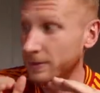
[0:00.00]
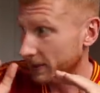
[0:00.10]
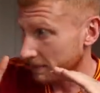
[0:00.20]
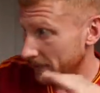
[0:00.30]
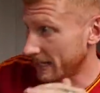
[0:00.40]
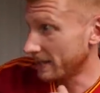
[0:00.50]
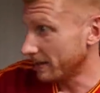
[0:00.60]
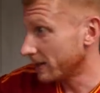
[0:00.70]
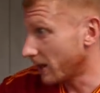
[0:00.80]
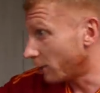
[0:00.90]
than
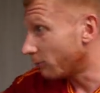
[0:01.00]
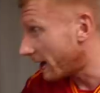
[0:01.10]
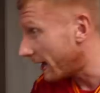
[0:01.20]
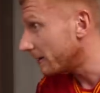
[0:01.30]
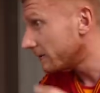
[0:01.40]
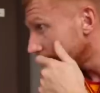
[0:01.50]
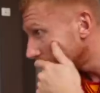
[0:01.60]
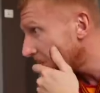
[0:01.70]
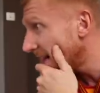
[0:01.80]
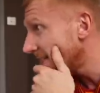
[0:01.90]
me go, right,
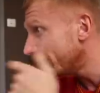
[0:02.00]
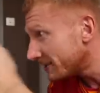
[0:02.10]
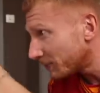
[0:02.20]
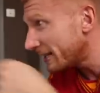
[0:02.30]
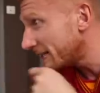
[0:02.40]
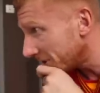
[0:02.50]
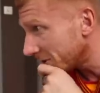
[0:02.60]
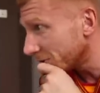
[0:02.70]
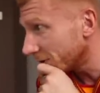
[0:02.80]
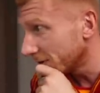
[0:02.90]
maintenance
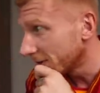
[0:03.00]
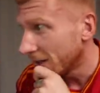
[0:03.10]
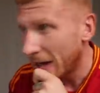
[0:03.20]
2700,